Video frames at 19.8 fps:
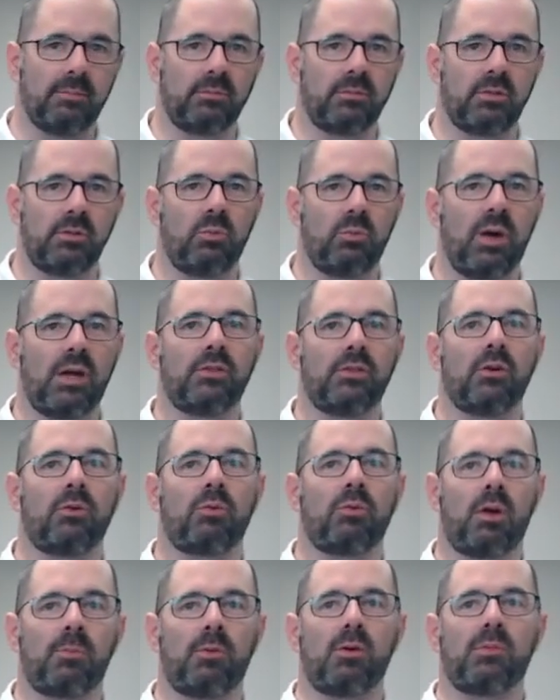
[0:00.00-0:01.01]
When the
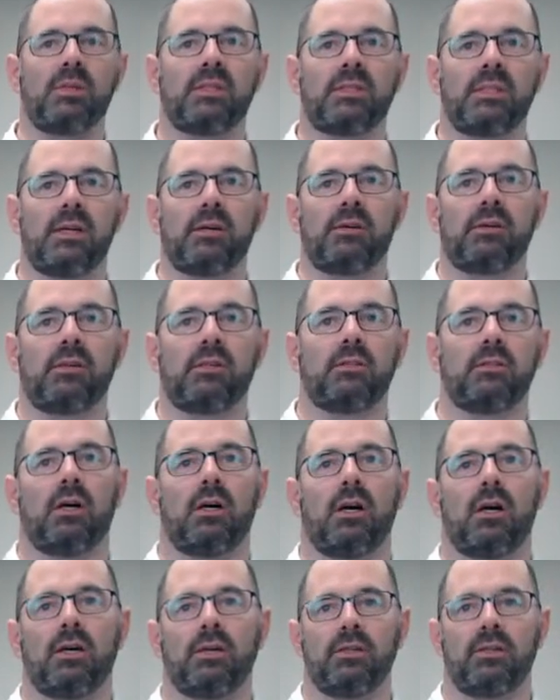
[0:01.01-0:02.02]
rubber material
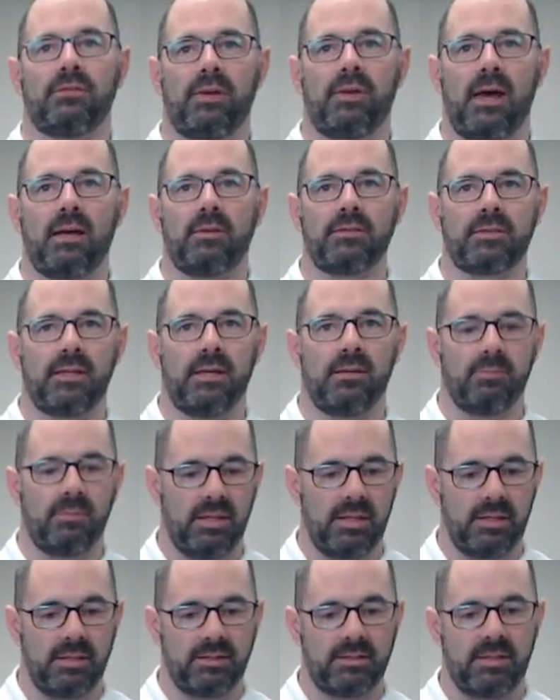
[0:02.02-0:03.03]
on the valve stem
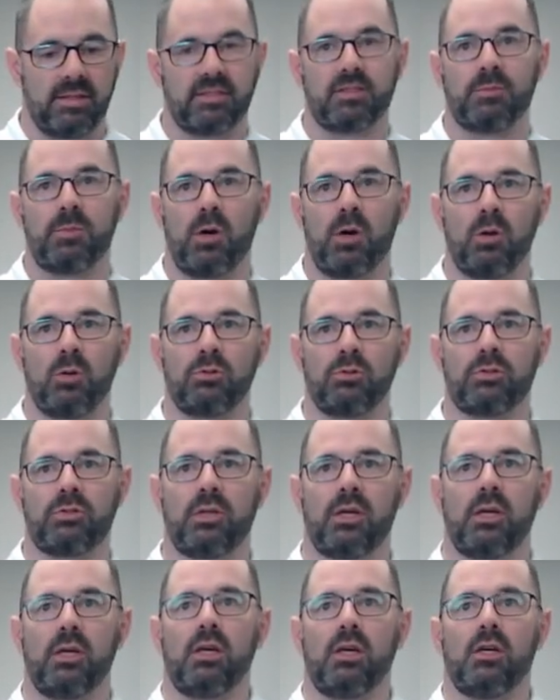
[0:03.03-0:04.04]
is
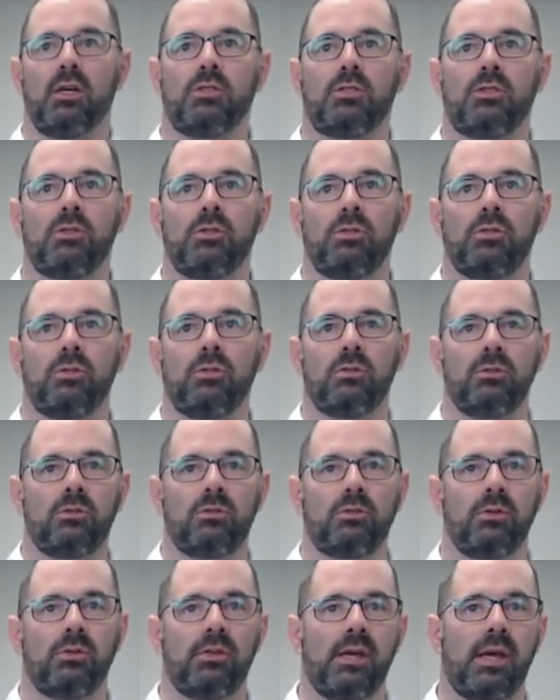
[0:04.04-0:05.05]
exposed
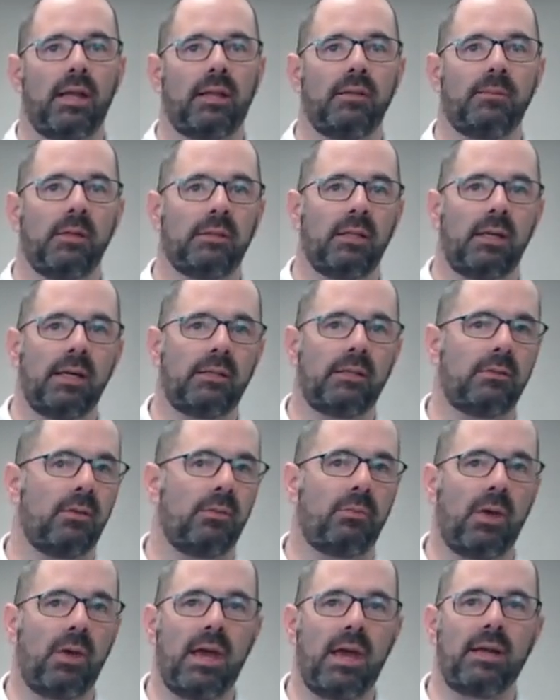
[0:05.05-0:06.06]
to the element like
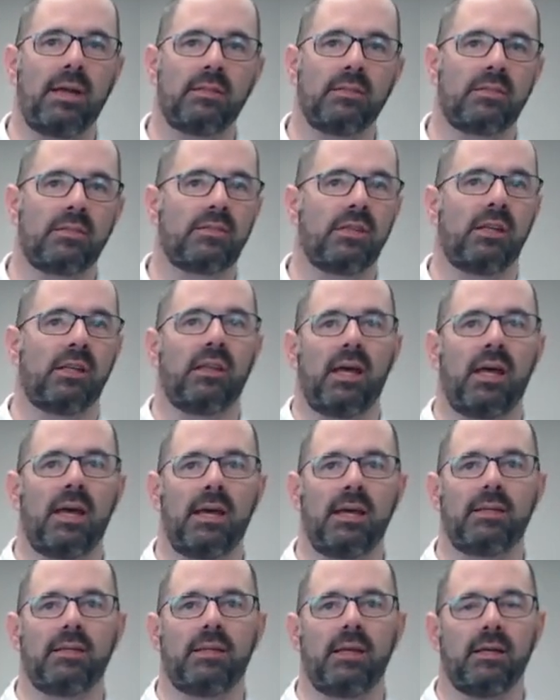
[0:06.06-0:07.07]
rain,
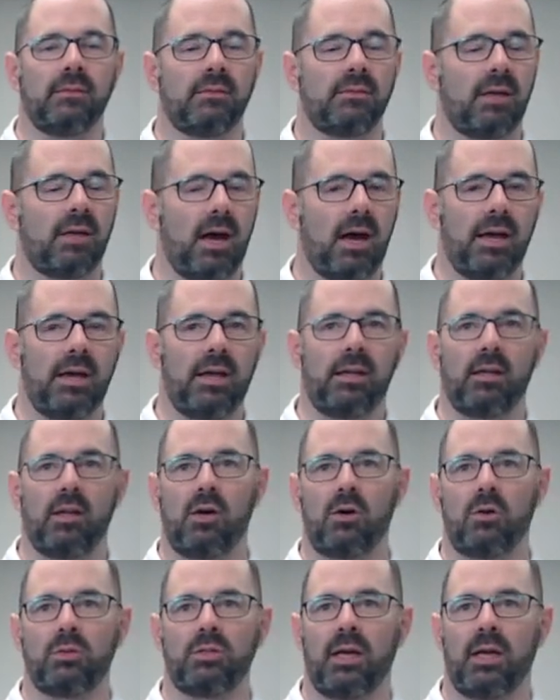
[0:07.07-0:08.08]
sunlight, and high and
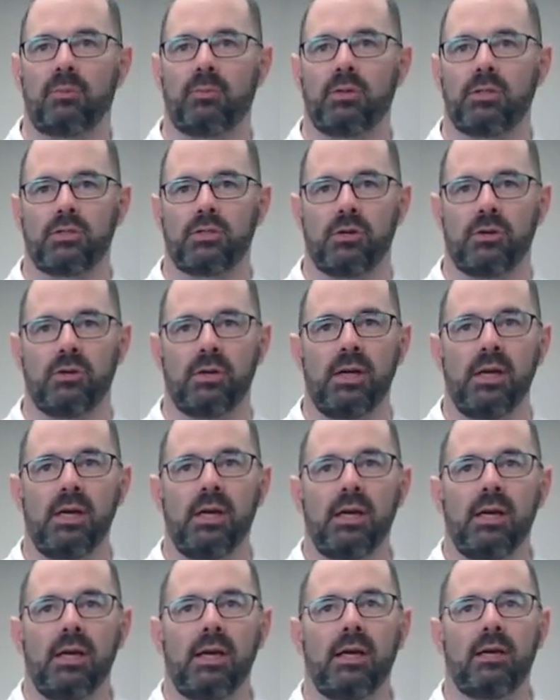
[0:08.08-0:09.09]
low temperature,
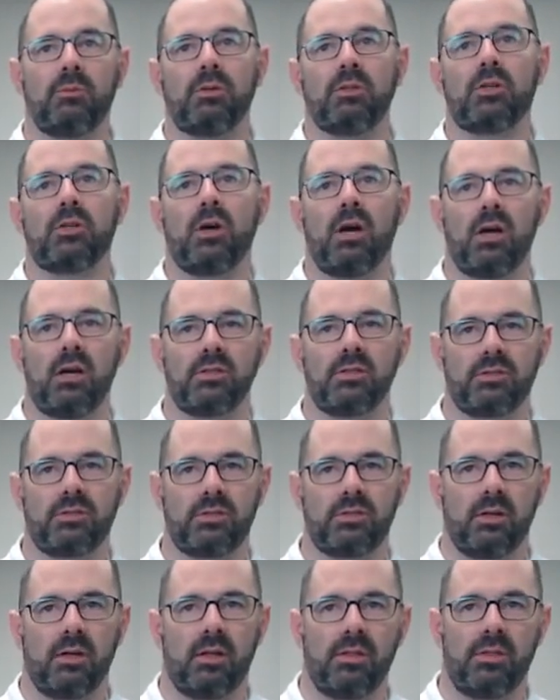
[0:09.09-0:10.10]
it will
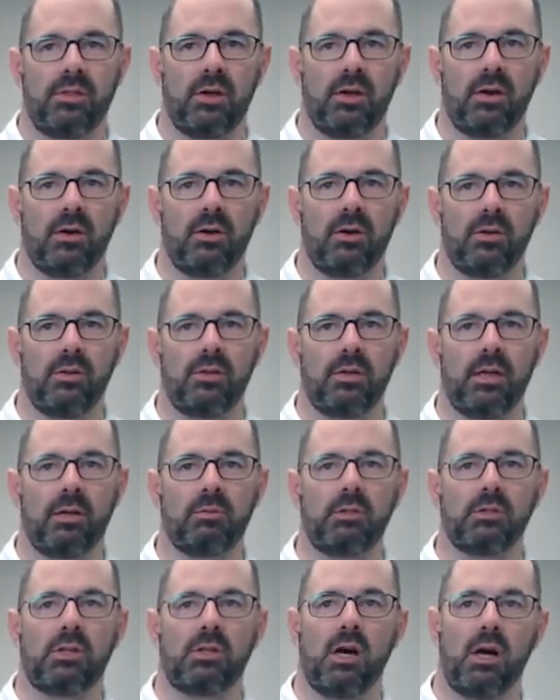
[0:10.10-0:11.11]
cause
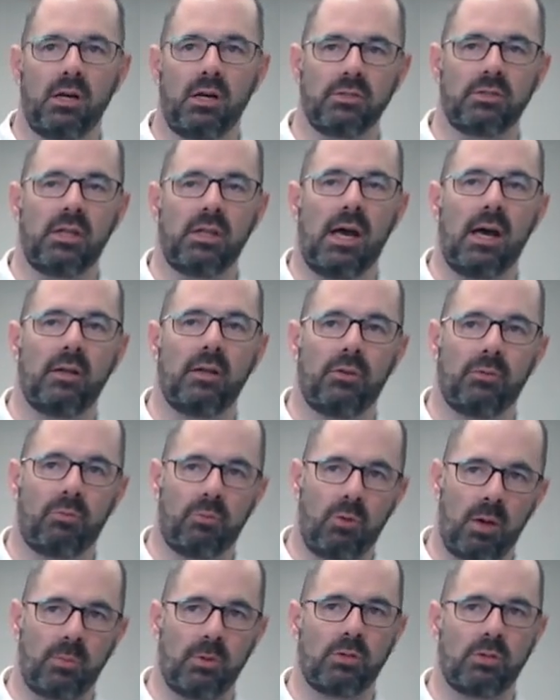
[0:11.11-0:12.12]
the
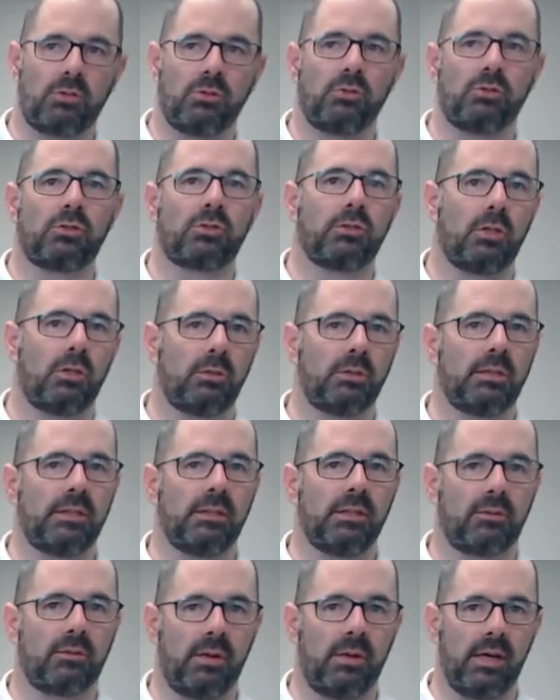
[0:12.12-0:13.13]
rubber to slowly
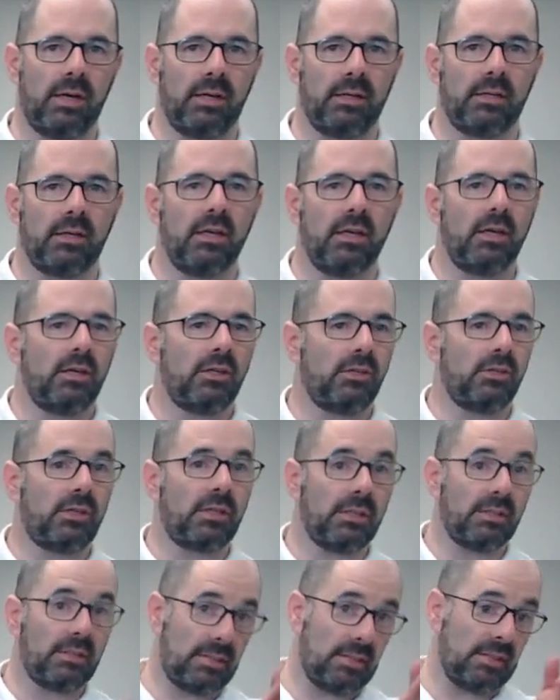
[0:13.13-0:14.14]
degrade. You
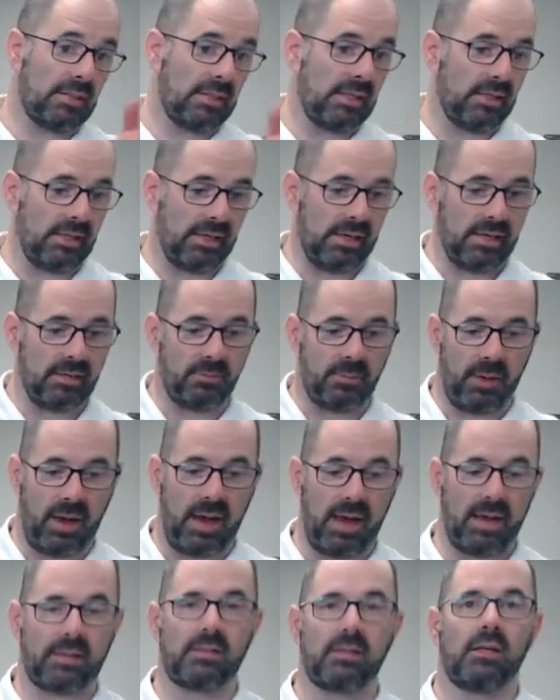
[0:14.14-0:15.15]
can see the
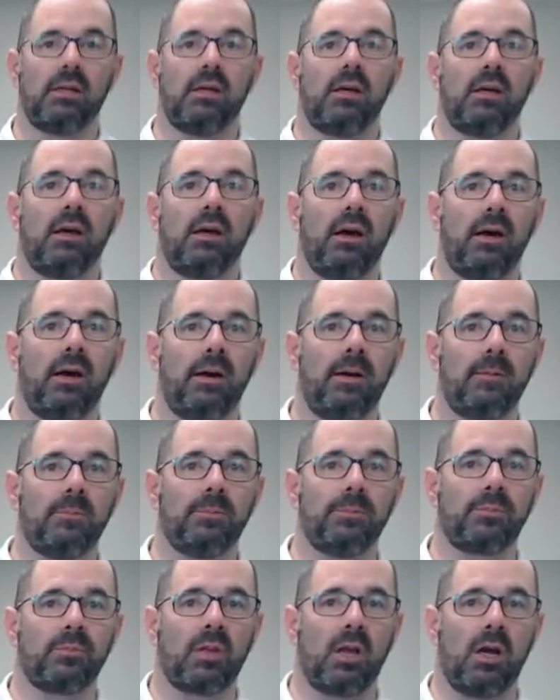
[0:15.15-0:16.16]
impact
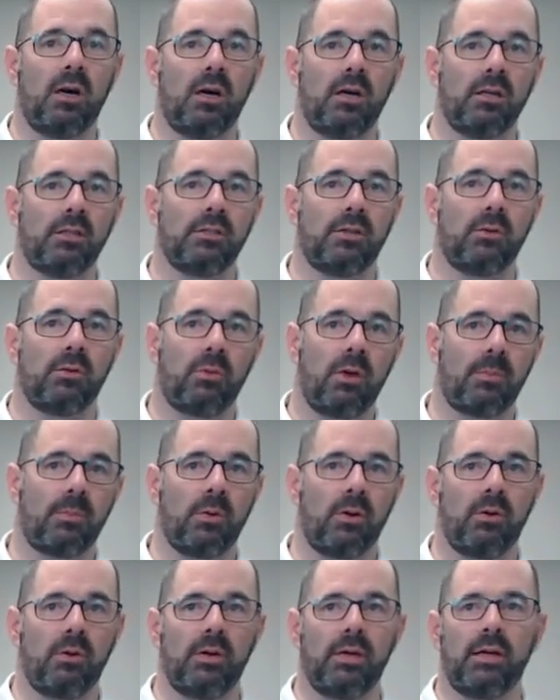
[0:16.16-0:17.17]
on the
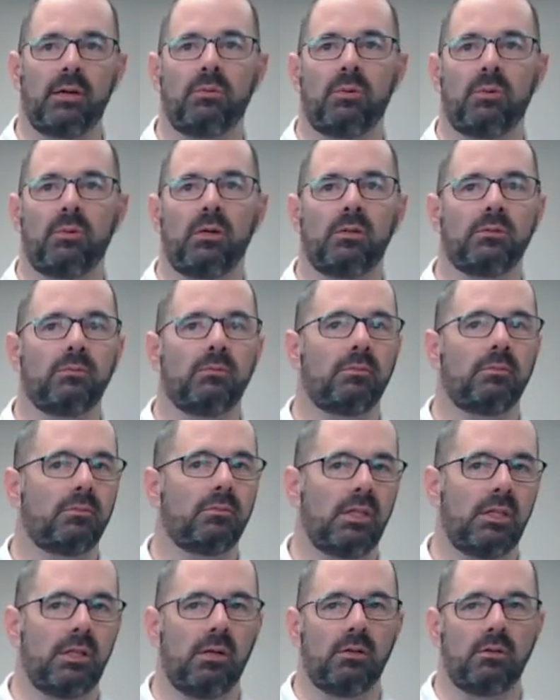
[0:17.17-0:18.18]
rubber. It will,
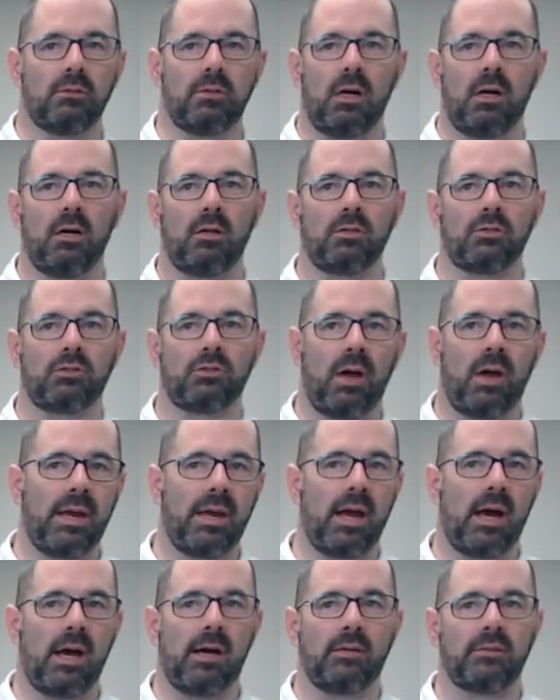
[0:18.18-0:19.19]
all dried
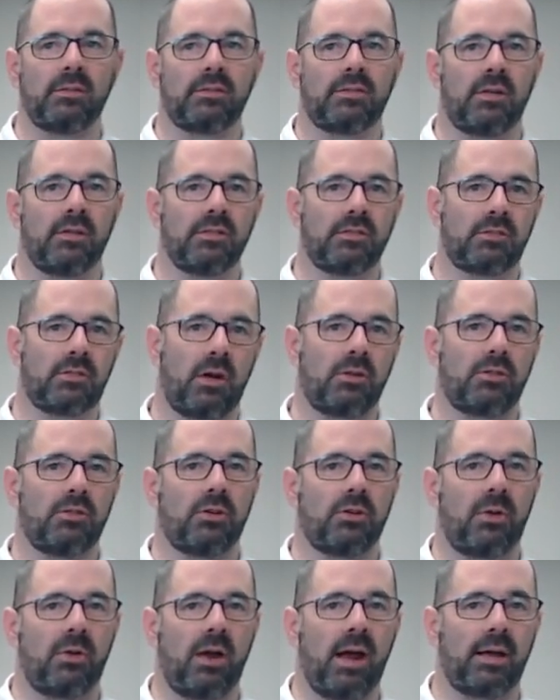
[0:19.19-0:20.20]
out. It's going to start to
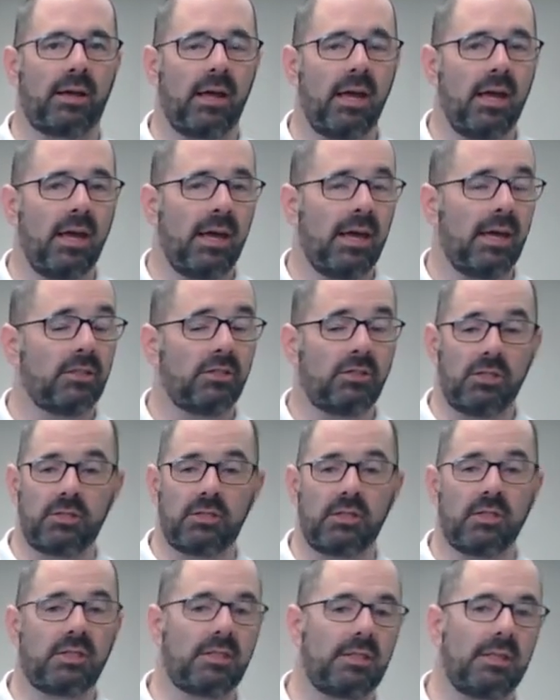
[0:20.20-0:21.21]
crack. And
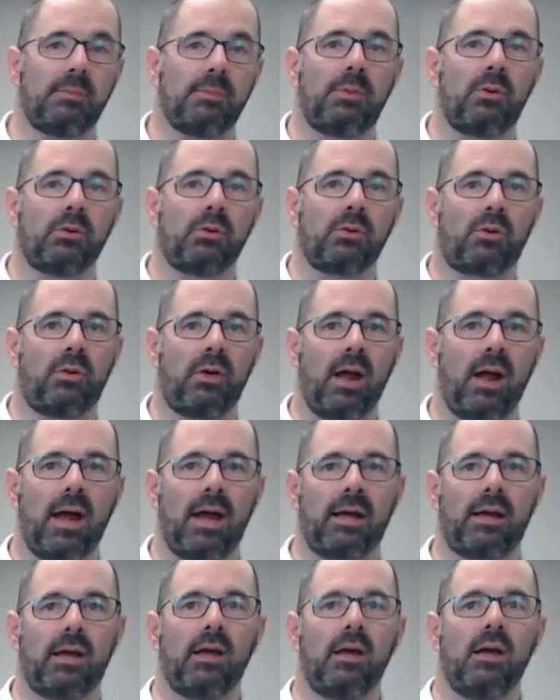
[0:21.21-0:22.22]
just a simple
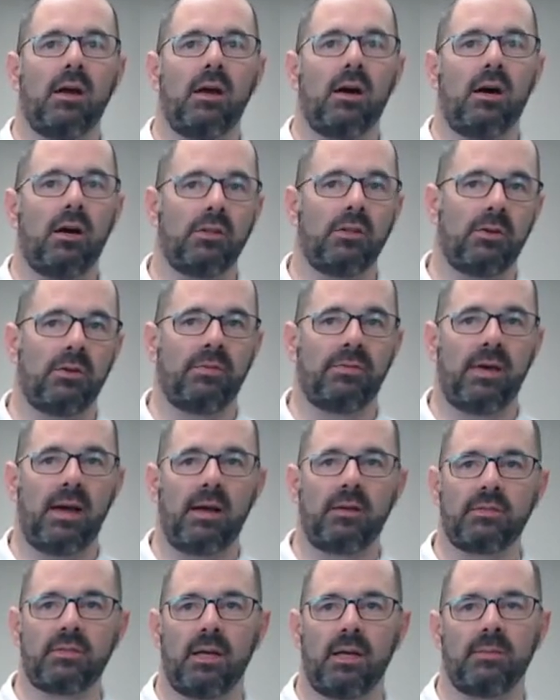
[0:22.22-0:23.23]
crack on your
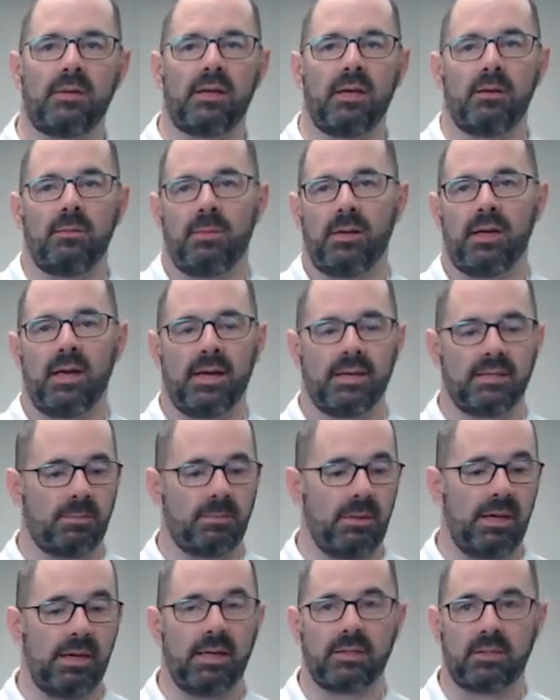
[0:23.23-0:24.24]
valve stem can be as
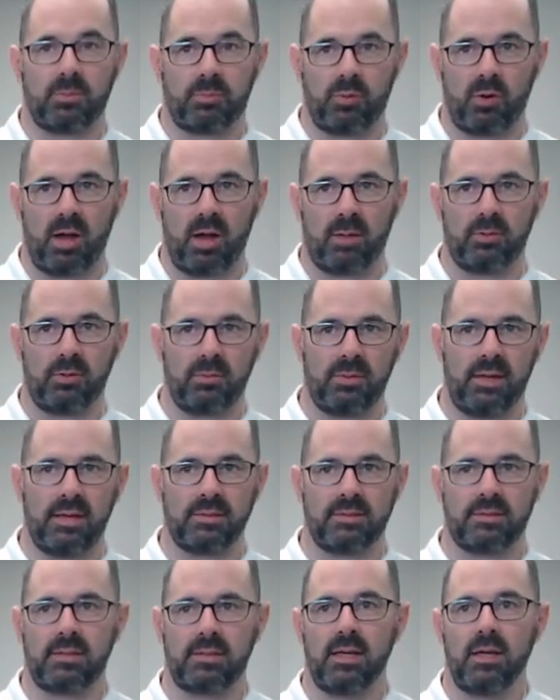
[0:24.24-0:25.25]
big as a problem
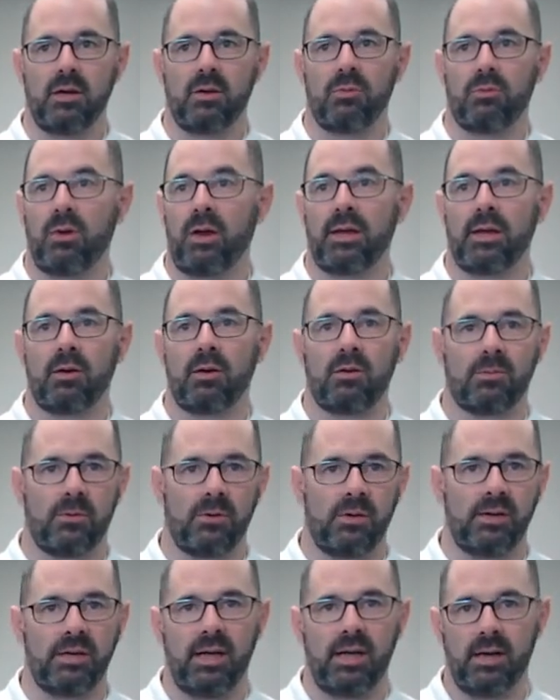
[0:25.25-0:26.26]
as running over
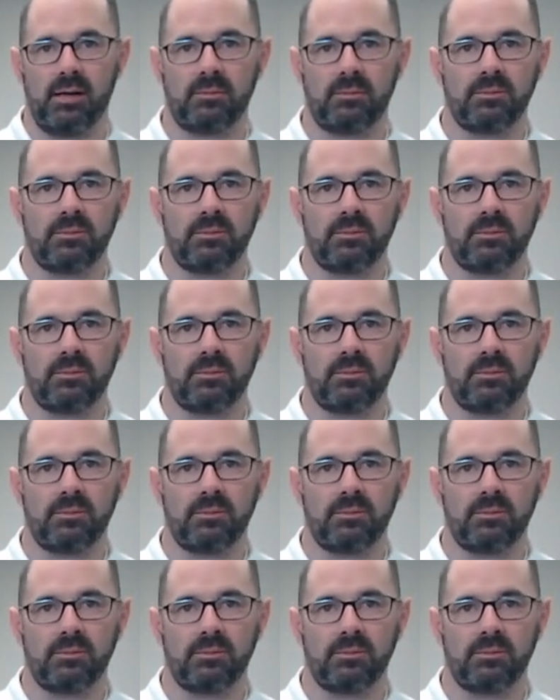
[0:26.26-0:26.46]
a nail.